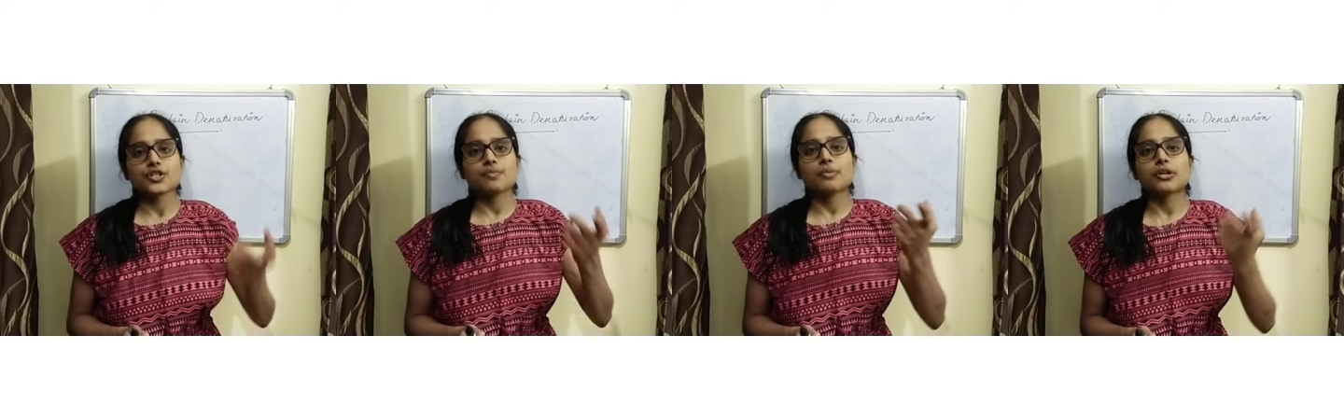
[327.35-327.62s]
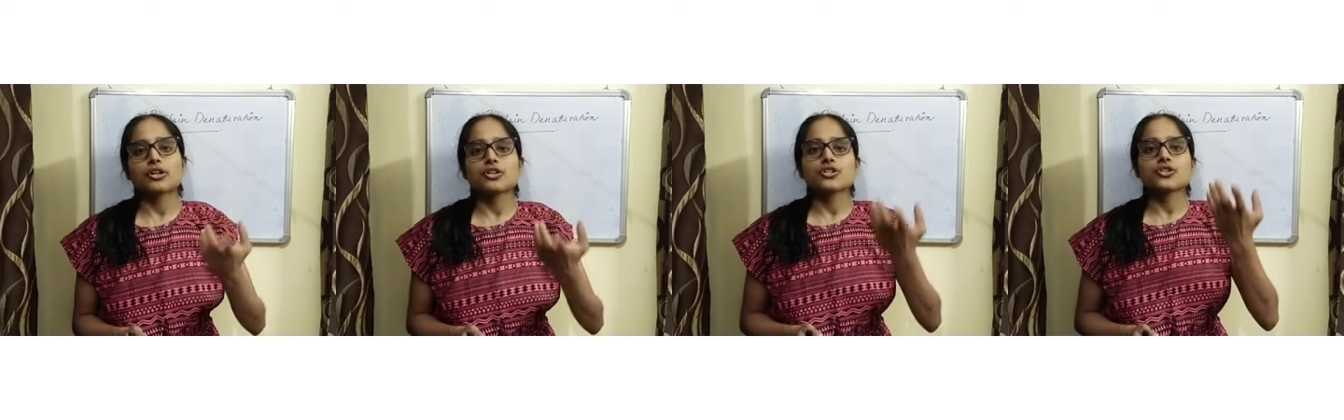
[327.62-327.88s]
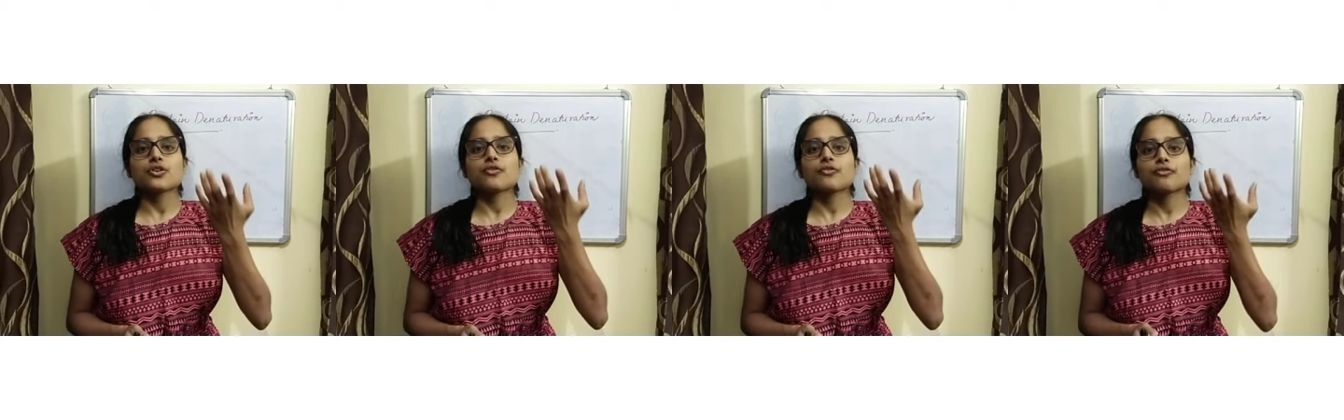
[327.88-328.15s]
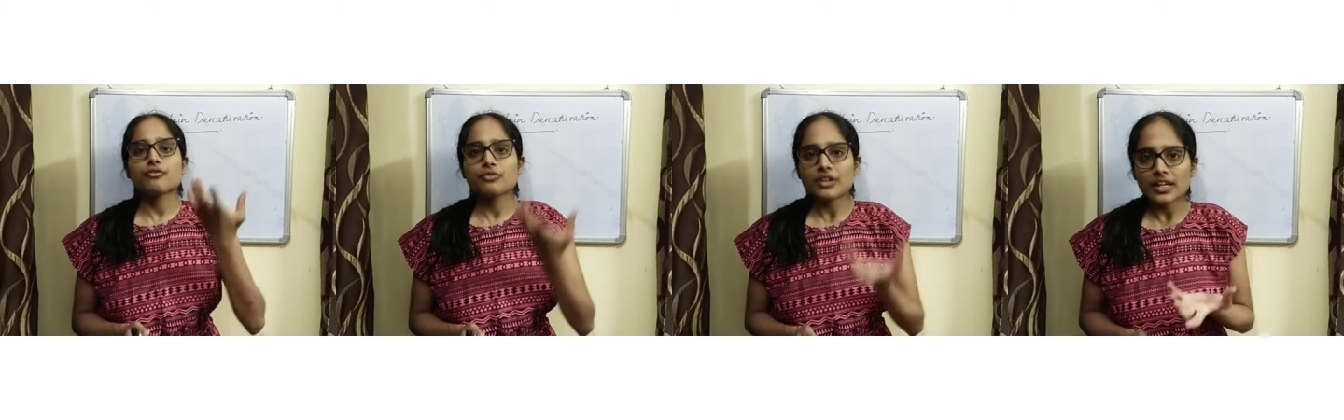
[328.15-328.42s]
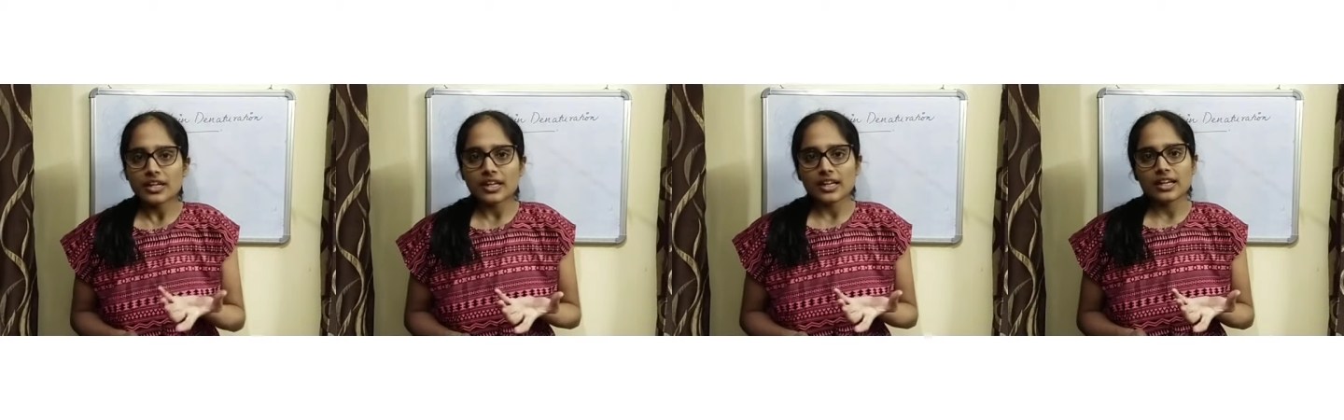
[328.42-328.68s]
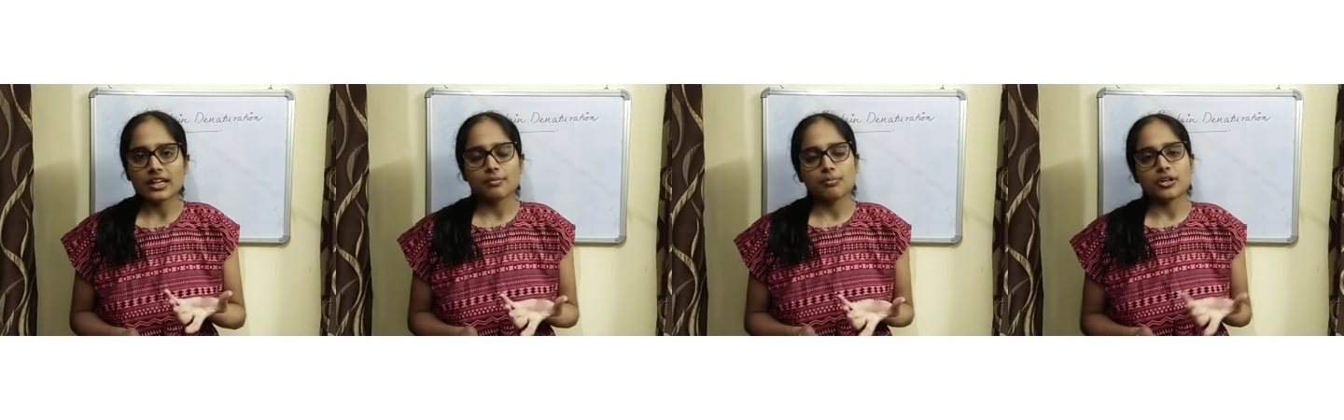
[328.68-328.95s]
because they are weak
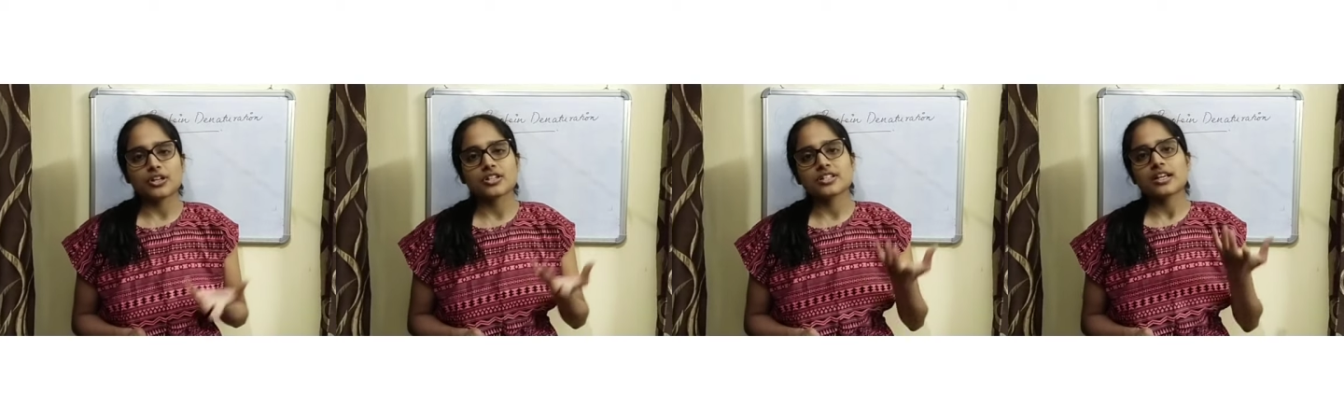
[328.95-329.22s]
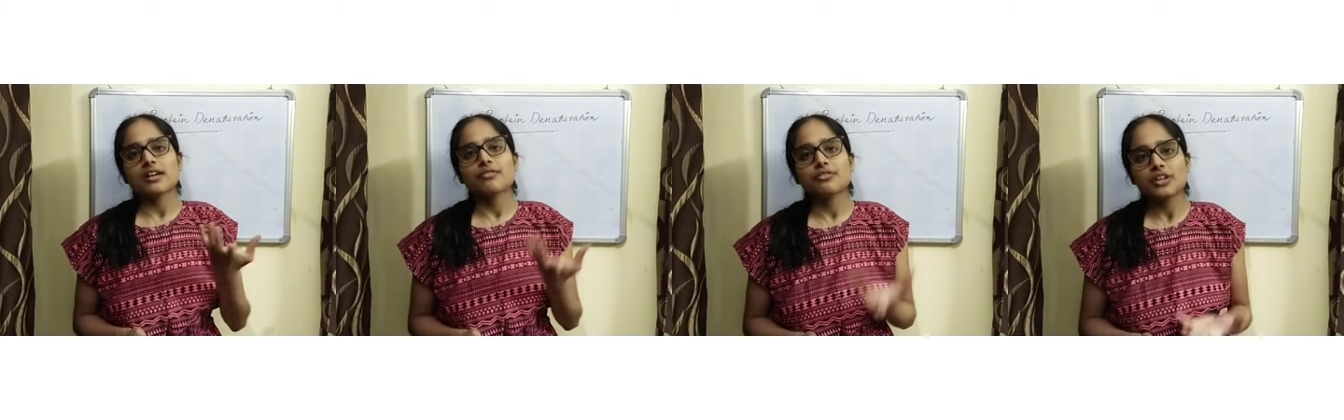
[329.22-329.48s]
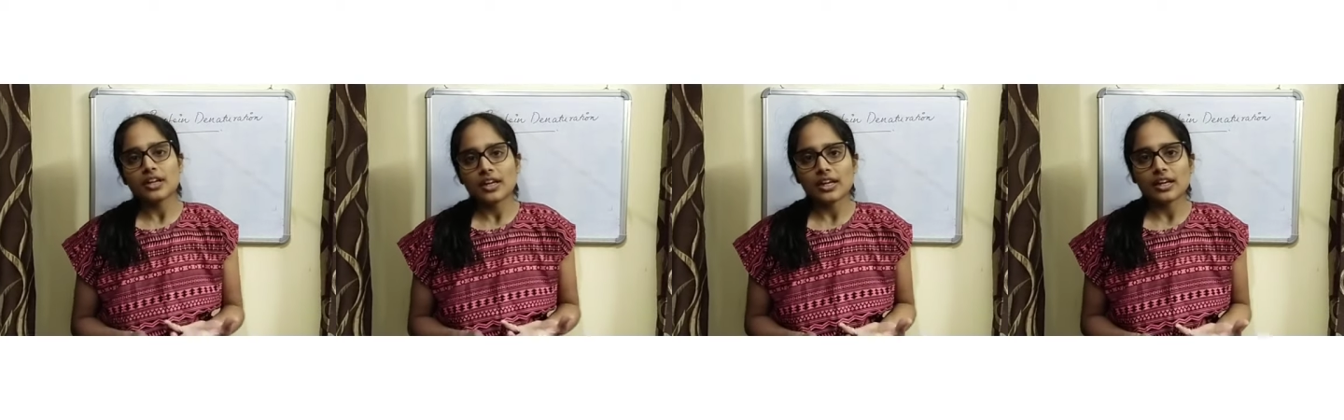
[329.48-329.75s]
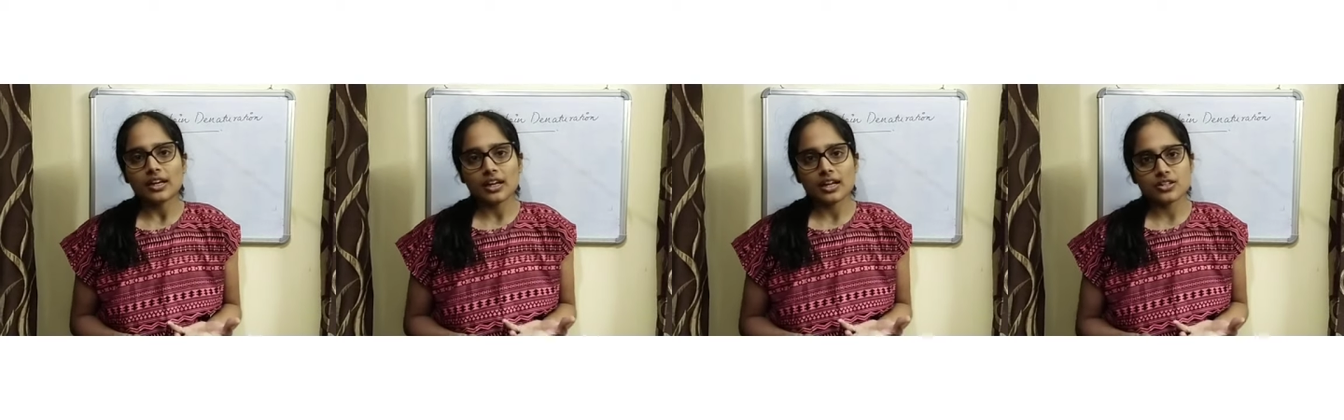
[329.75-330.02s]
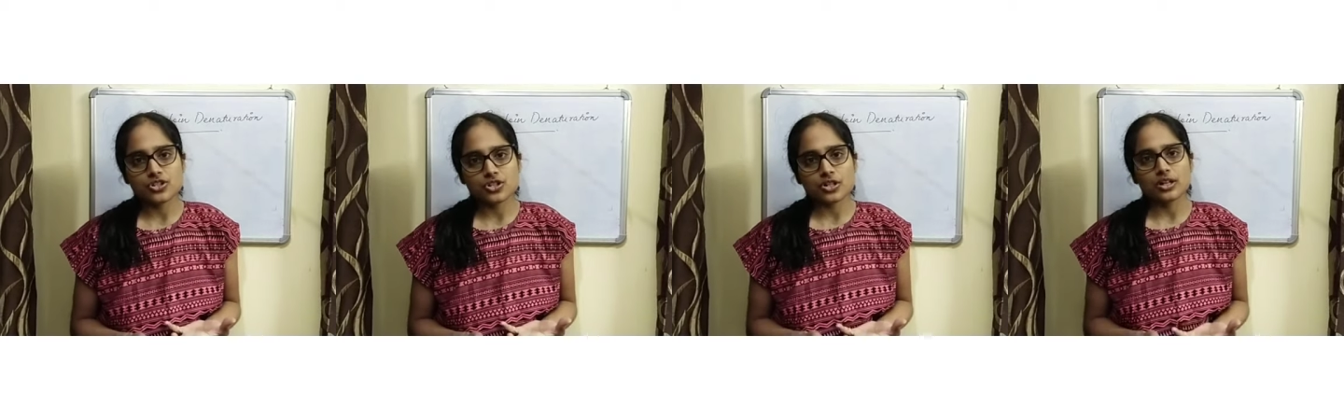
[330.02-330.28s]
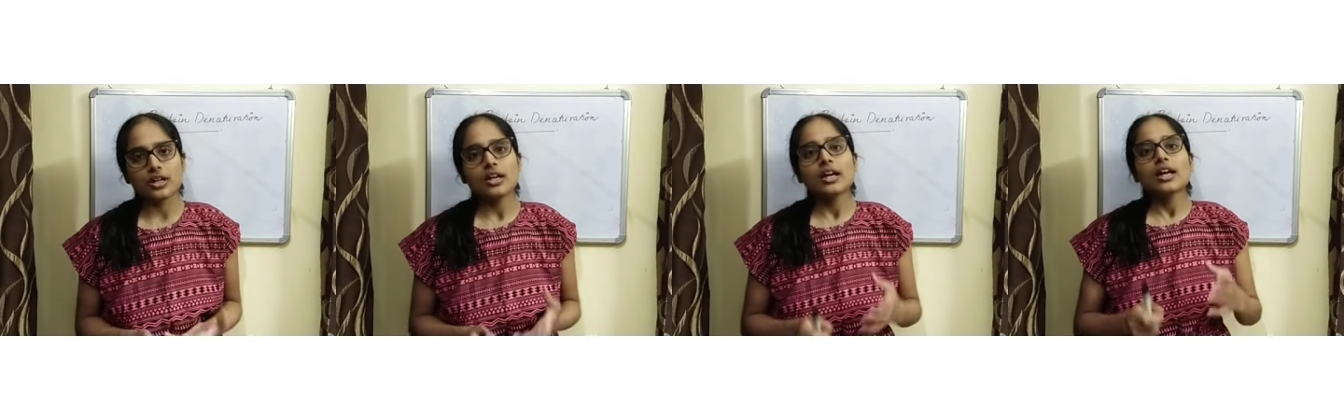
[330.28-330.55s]
in
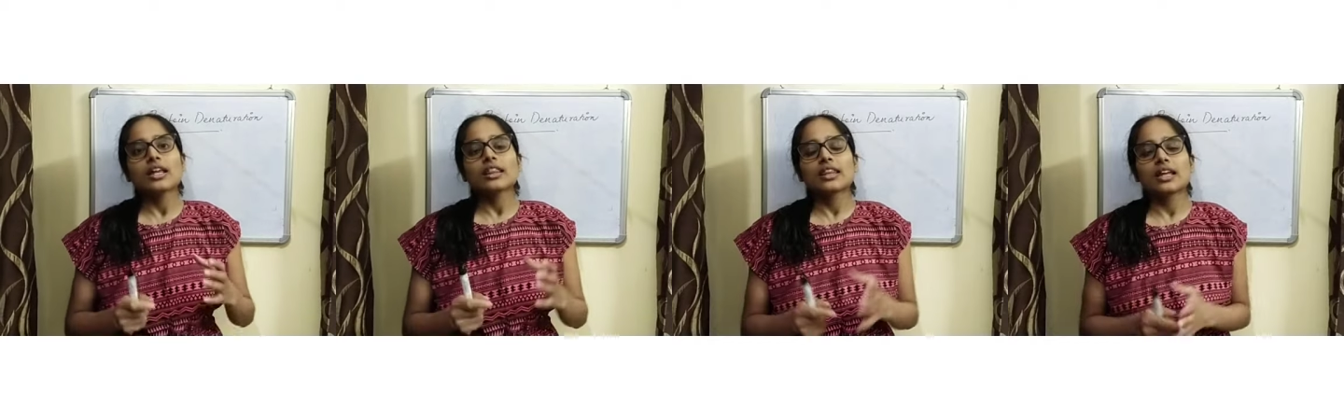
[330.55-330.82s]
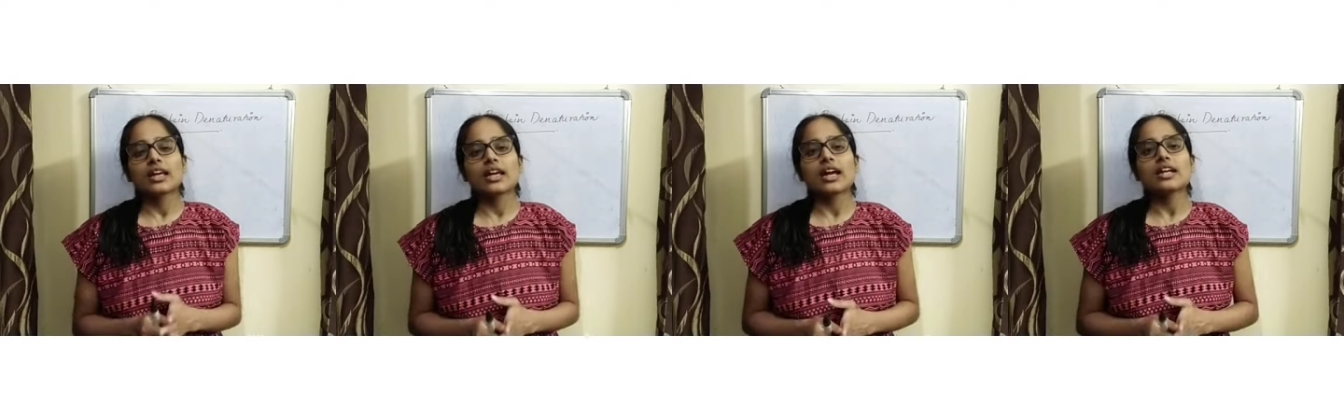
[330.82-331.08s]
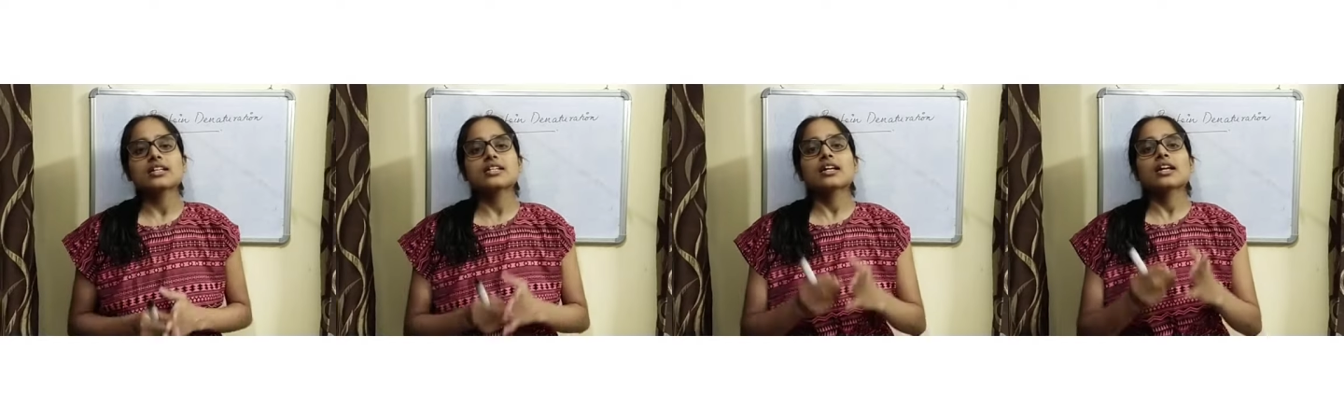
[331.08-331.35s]
nature, they